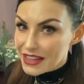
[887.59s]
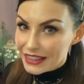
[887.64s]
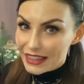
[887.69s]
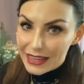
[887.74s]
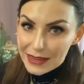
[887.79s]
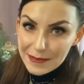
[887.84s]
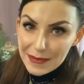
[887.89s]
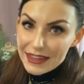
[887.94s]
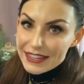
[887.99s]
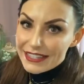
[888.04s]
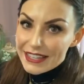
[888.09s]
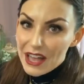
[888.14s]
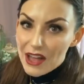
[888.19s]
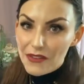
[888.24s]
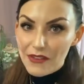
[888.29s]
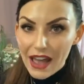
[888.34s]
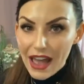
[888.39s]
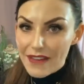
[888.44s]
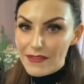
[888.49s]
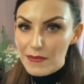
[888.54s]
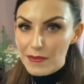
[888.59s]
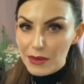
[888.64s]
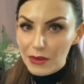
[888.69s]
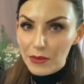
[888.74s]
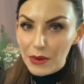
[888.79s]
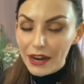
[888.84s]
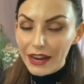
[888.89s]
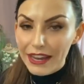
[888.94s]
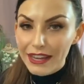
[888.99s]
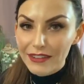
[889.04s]
Like myself, I haven't been
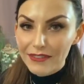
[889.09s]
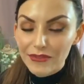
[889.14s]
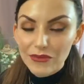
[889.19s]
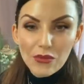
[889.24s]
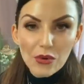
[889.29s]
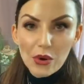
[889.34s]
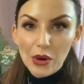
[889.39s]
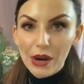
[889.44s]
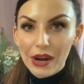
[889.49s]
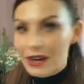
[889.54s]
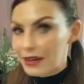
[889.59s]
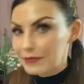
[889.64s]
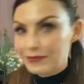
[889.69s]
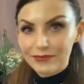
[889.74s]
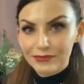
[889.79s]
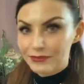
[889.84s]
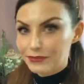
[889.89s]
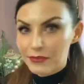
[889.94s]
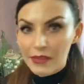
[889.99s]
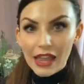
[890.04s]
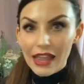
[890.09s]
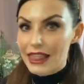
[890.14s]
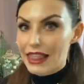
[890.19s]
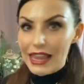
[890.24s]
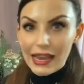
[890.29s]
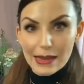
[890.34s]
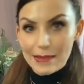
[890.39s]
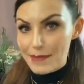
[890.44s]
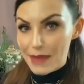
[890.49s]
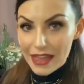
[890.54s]
working for
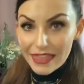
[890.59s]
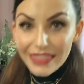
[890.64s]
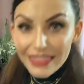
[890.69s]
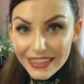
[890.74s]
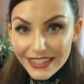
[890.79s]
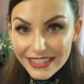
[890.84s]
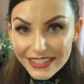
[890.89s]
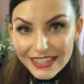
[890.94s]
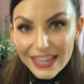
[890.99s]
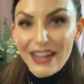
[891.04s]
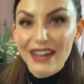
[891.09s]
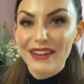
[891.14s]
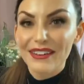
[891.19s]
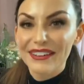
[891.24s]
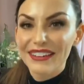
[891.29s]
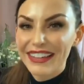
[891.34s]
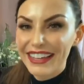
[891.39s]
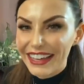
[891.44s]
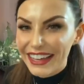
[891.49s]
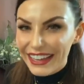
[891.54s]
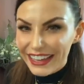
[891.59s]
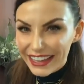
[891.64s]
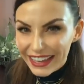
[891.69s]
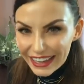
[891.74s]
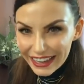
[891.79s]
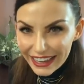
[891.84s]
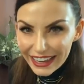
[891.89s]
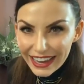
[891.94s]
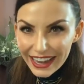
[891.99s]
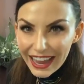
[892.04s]
like a month, so
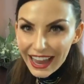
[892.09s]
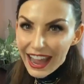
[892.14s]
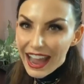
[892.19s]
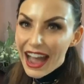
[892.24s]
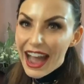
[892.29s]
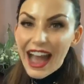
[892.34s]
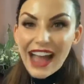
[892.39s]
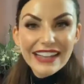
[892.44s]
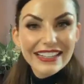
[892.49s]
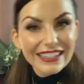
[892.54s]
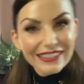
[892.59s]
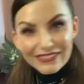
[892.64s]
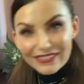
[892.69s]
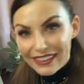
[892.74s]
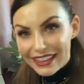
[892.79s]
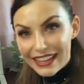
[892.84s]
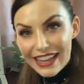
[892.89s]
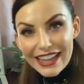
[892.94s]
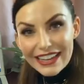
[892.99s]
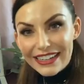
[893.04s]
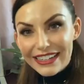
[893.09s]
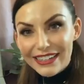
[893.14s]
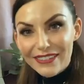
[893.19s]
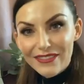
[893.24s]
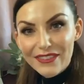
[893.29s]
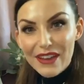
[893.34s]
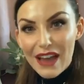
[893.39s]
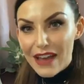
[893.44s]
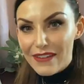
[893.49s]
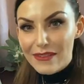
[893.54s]
I definitely get it.
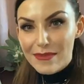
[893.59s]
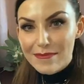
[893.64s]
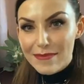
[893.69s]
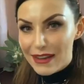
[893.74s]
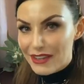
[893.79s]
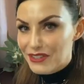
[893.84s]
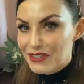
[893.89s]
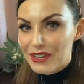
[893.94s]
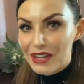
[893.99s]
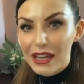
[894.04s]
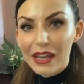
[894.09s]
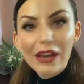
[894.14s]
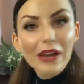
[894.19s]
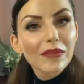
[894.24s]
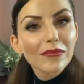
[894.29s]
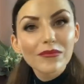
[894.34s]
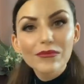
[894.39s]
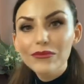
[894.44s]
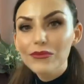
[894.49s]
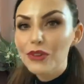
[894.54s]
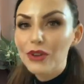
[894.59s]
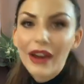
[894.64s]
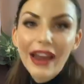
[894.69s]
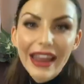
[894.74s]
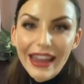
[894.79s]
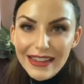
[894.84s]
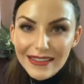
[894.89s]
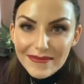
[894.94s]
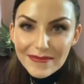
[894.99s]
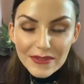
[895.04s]
If you have a budget,
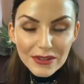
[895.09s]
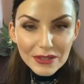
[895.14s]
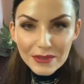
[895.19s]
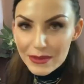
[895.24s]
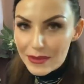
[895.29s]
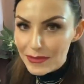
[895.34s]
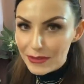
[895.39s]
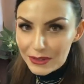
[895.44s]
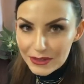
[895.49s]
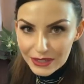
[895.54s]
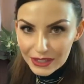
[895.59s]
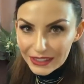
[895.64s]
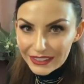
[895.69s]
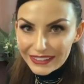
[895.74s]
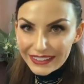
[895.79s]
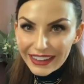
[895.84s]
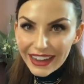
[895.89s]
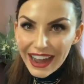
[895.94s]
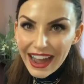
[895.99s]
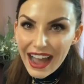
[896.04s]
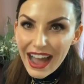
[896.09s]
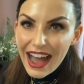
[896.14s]
great. Most people do.